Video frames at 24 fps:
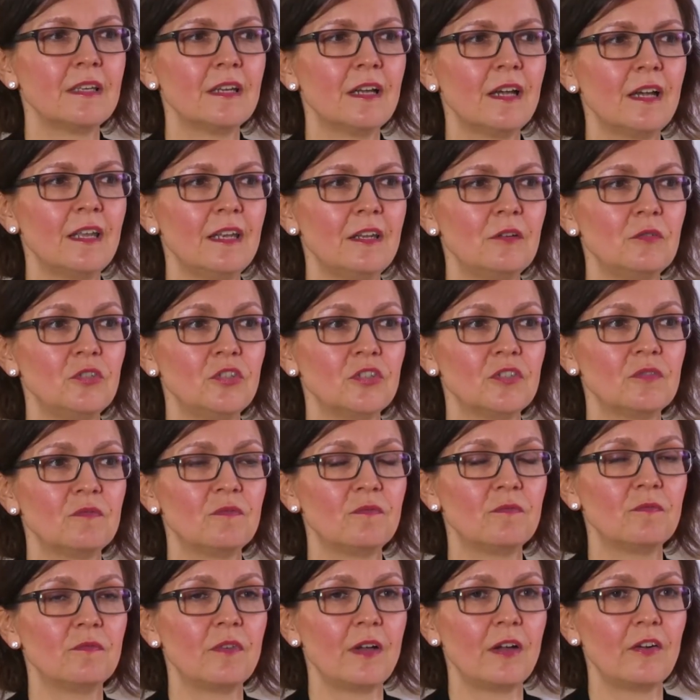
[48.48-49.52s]
and it was just
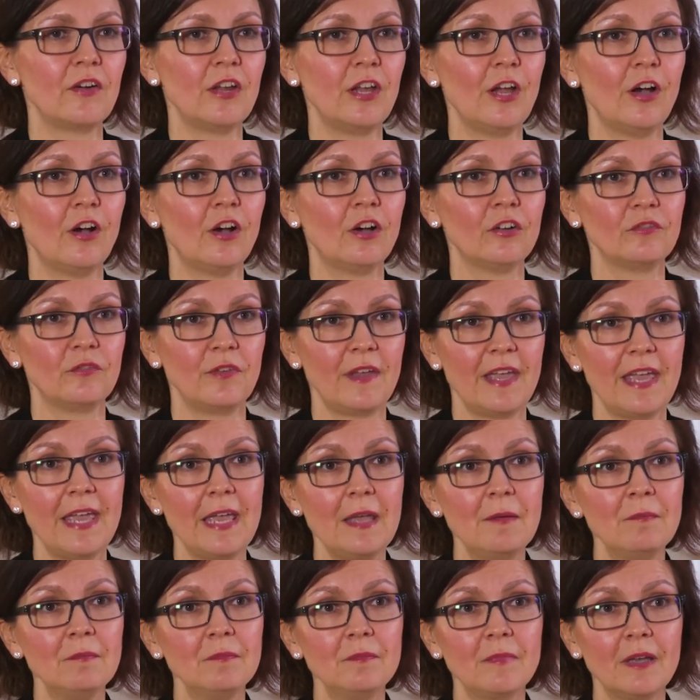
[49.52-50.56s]
very hard for
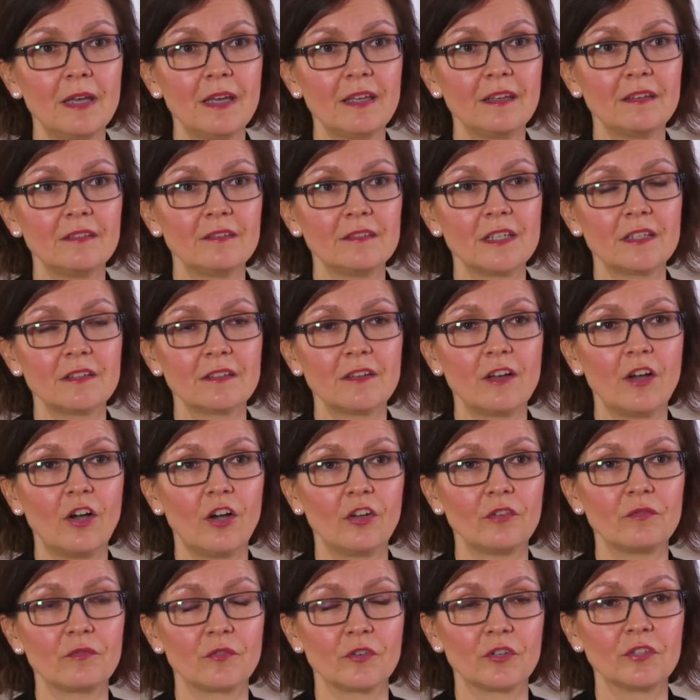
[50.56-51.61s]
him and
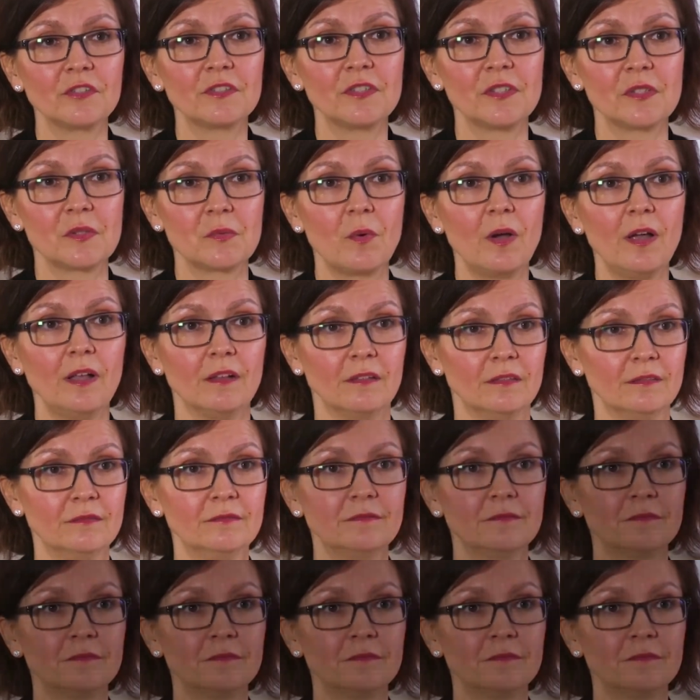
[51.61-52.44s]
hard for us as well.